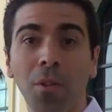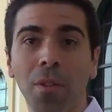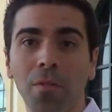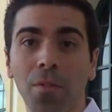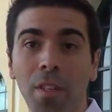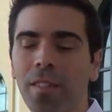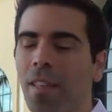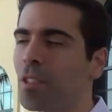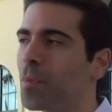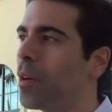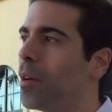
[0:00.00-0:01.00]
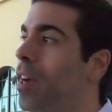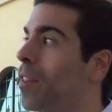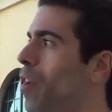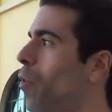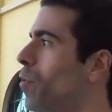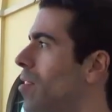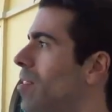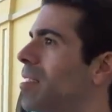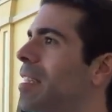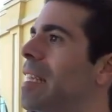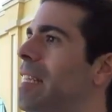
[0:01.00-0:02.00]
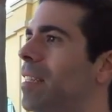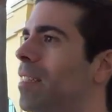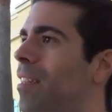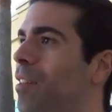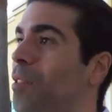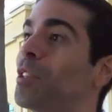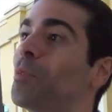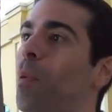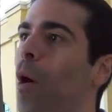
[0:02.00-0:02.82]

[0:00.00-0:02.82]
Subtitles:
Health and Fitness Expo. They don't see this